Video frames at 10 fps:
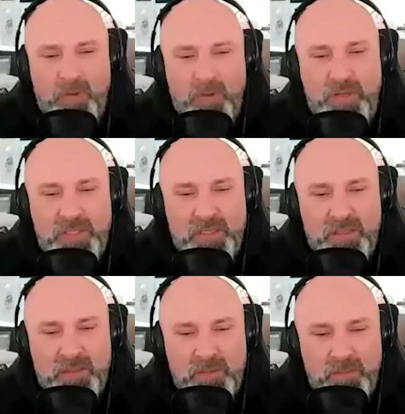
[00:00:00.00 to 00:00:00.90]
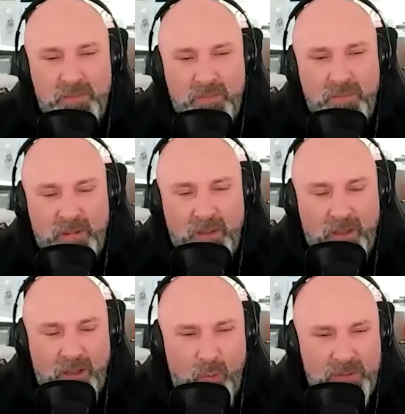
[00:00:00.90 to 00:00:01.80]
features,
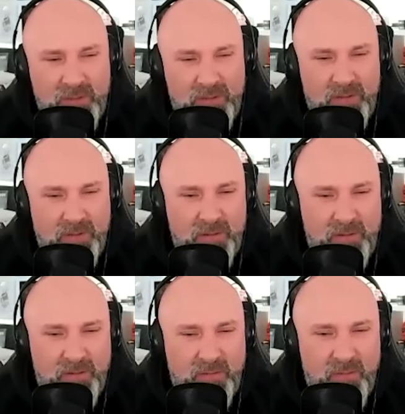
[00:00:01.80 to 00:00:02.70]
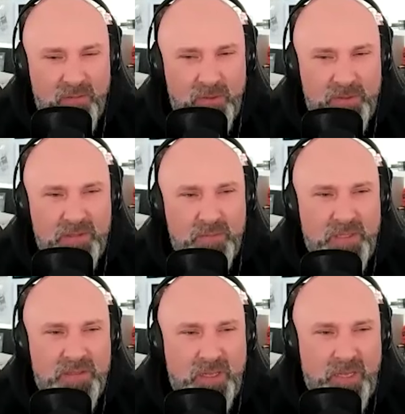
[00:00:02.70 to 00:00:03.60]
how was it for this
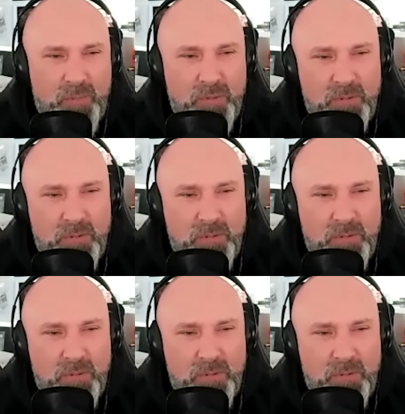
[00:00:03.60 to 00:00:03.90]
mixtape?